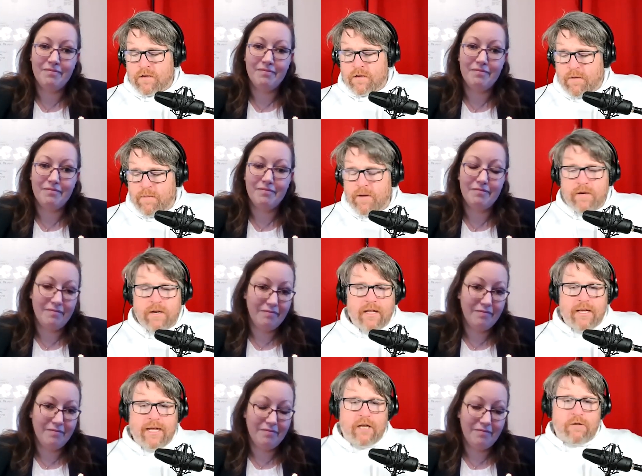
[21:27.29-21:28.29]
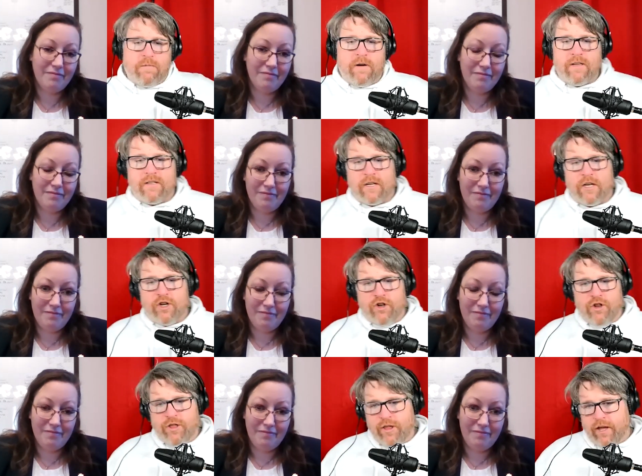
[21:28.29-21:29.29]
Speaker 1: Community engagement is a good
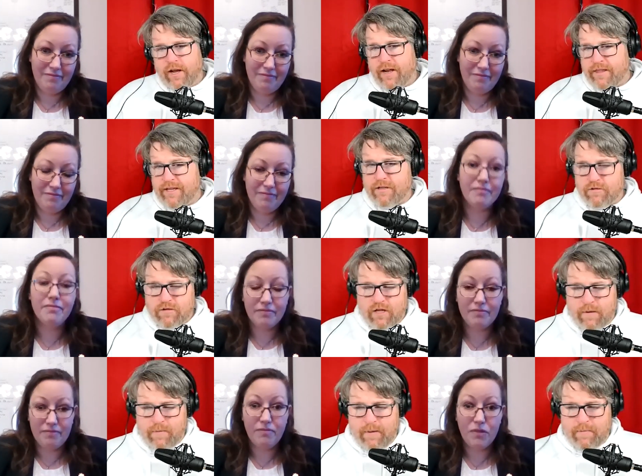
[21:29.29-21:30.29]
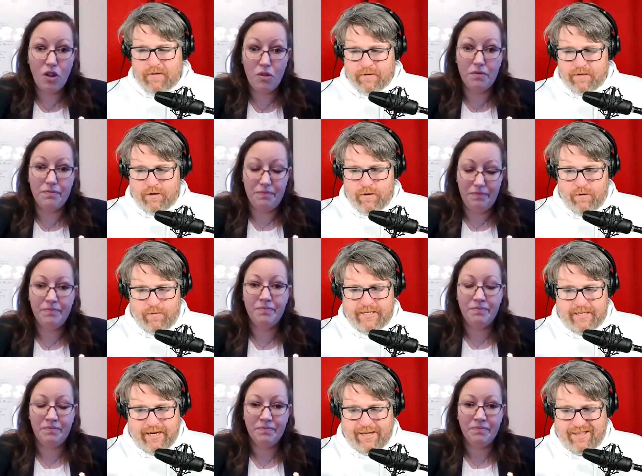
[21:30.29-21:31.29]
thing. I think there's a lot of people out there who would
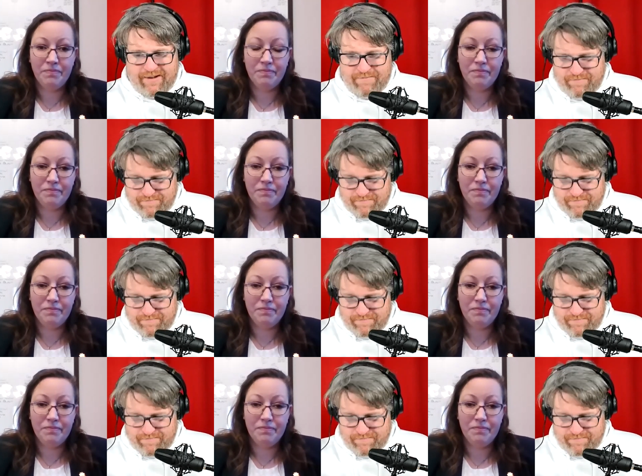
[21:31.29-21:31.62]
say that